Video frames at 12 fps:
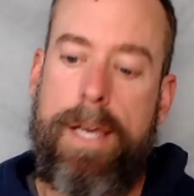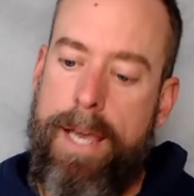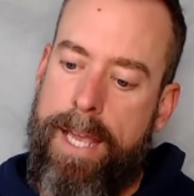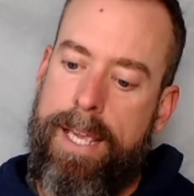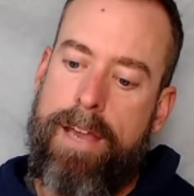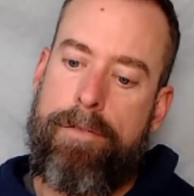
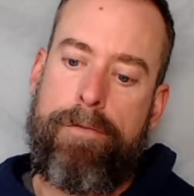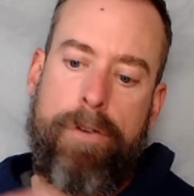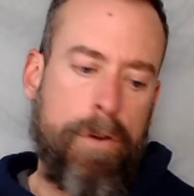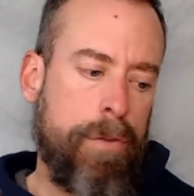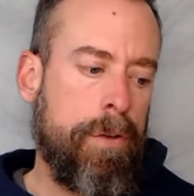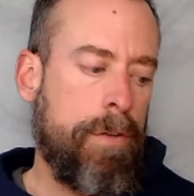and get
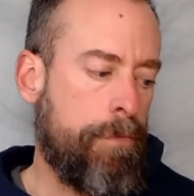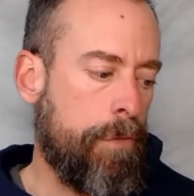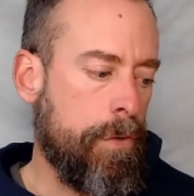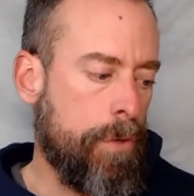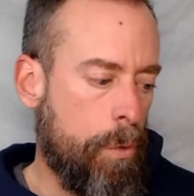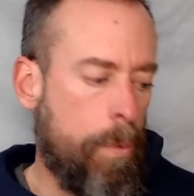further and
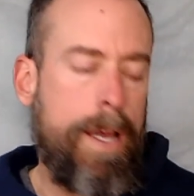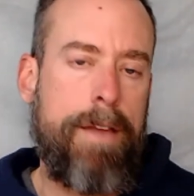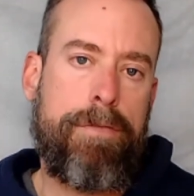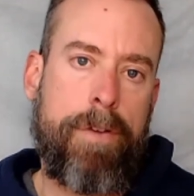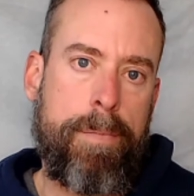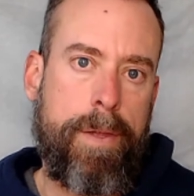further away
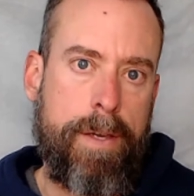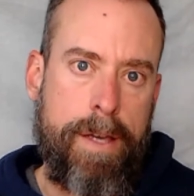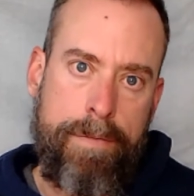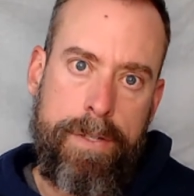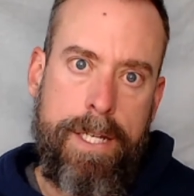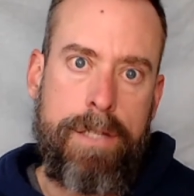from the
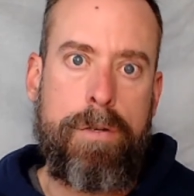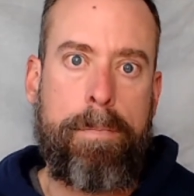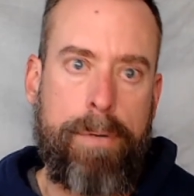covenantal